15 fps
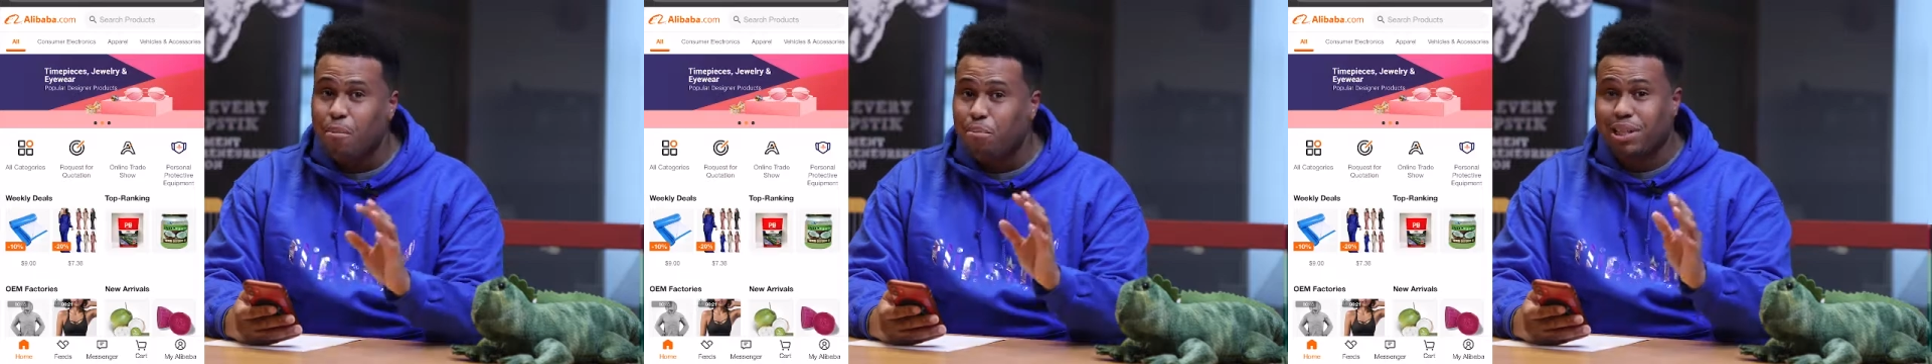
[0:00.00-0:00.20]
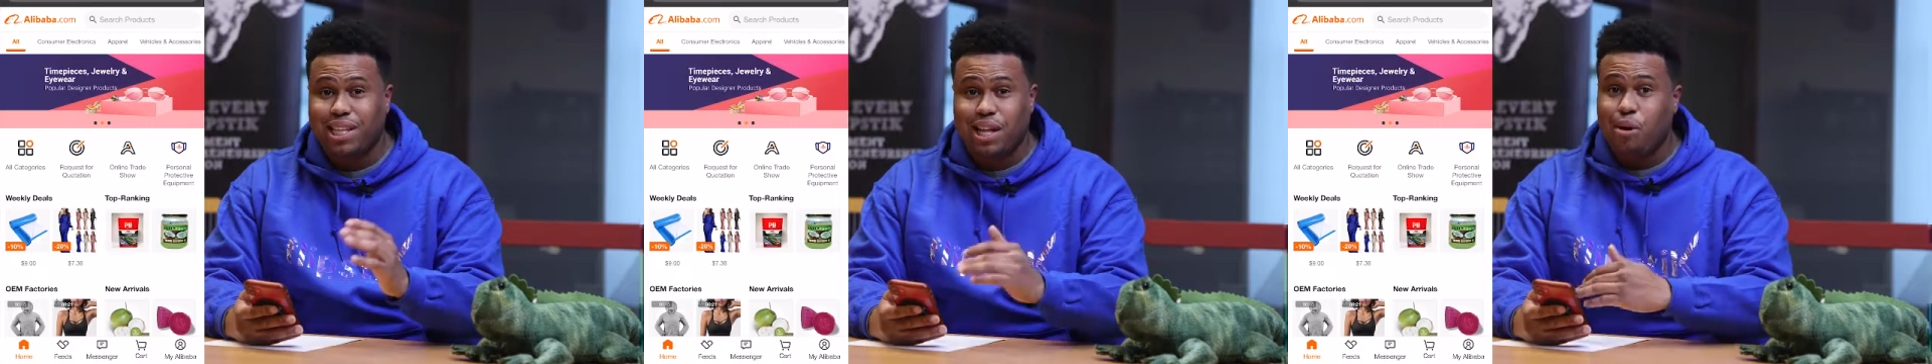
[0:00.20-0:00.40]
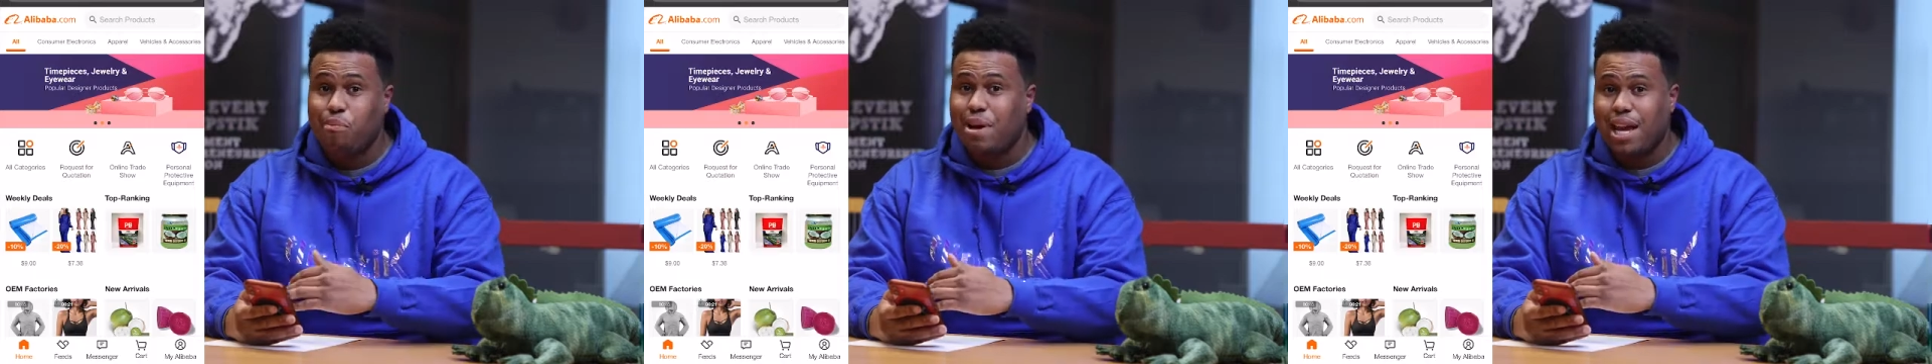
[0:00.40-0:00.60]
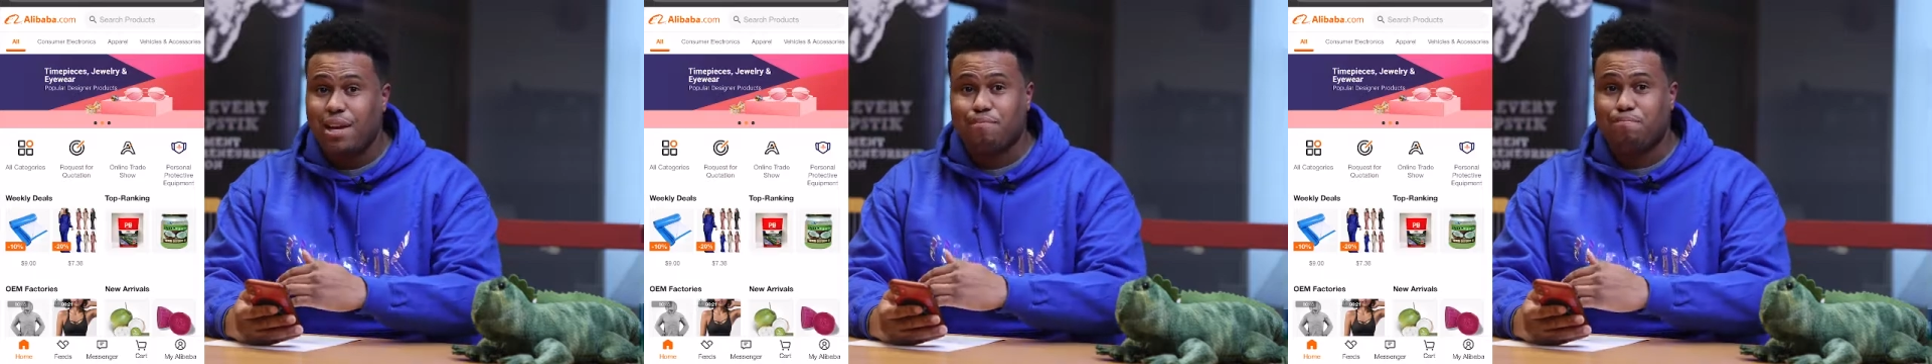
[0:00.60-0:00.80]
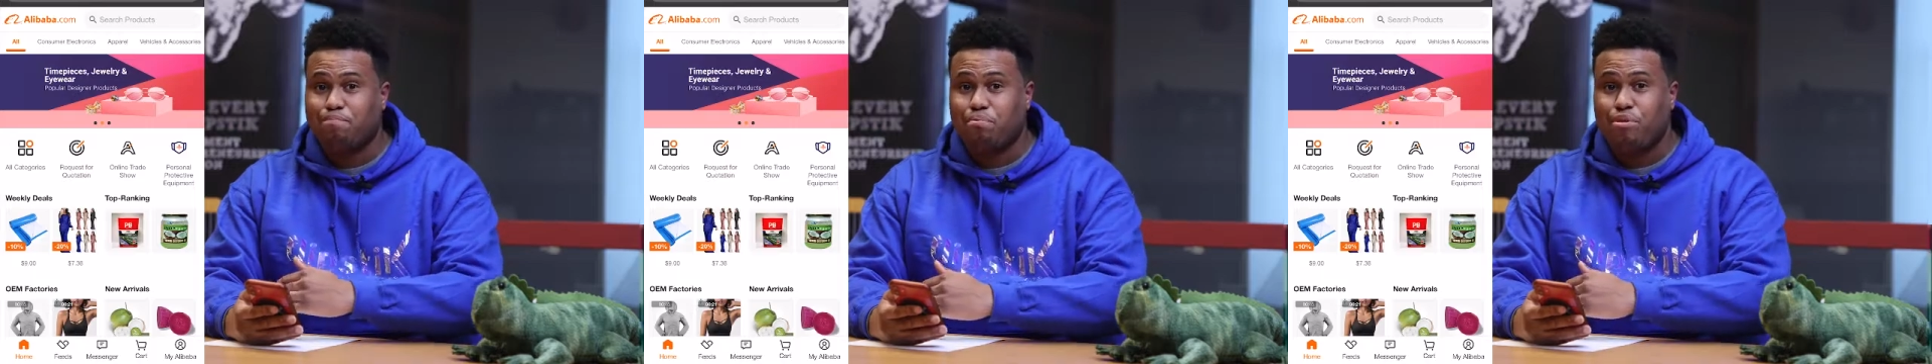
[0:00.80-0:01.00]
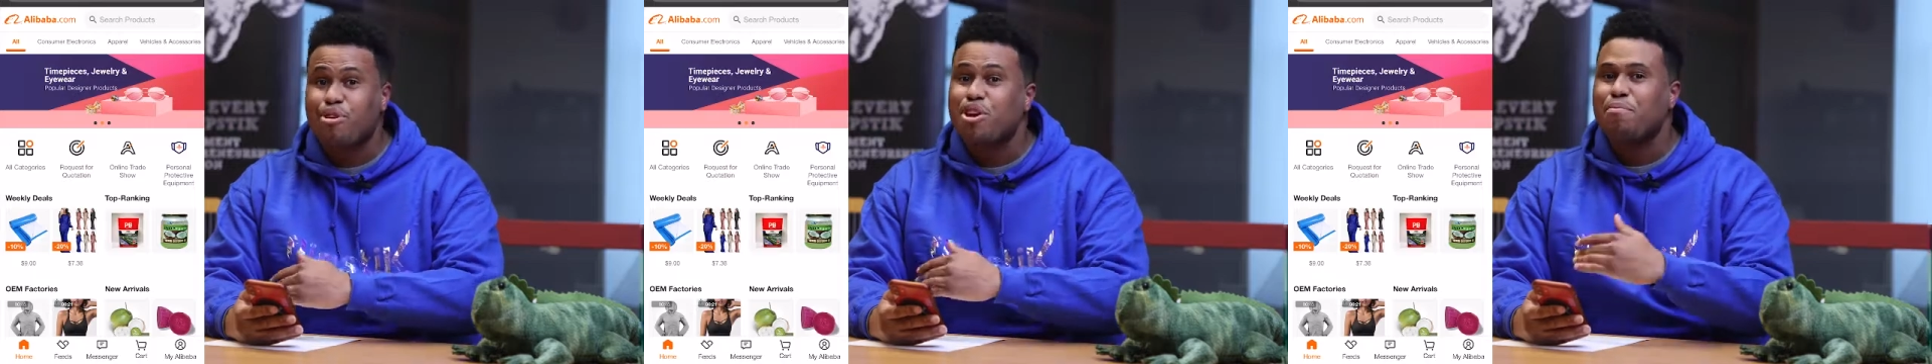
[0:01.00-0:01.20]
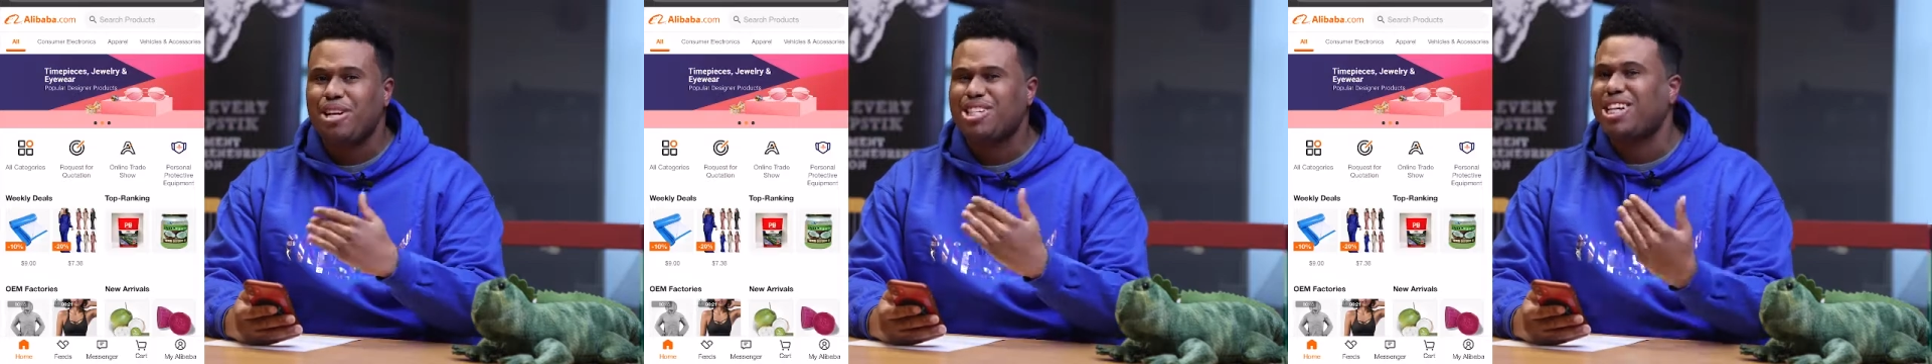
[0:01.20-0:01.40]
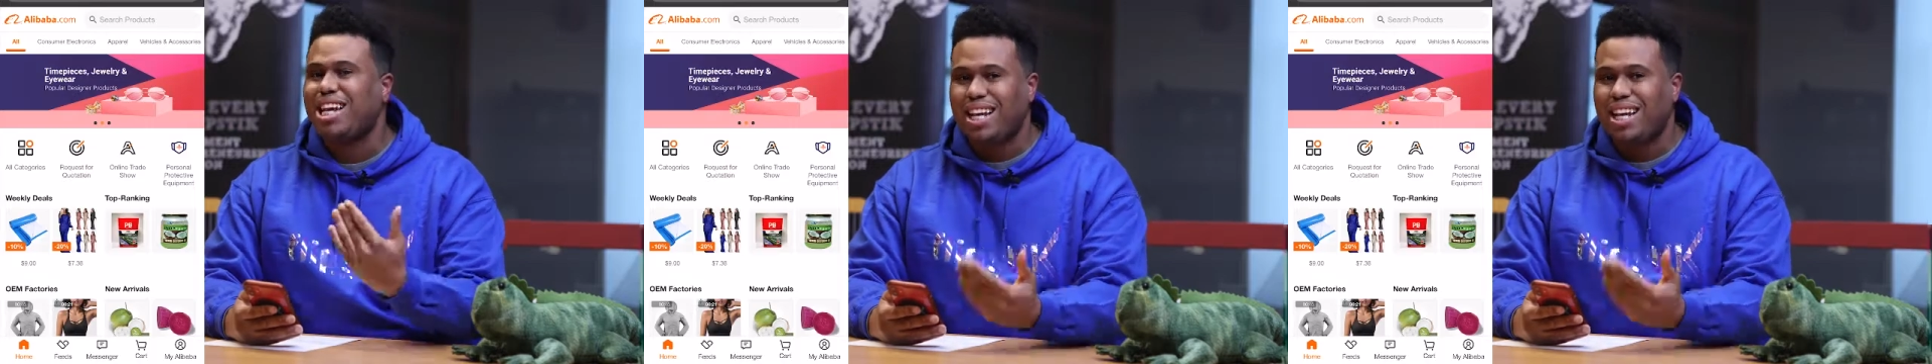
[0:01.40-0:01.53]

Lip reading: but they'll make pretty much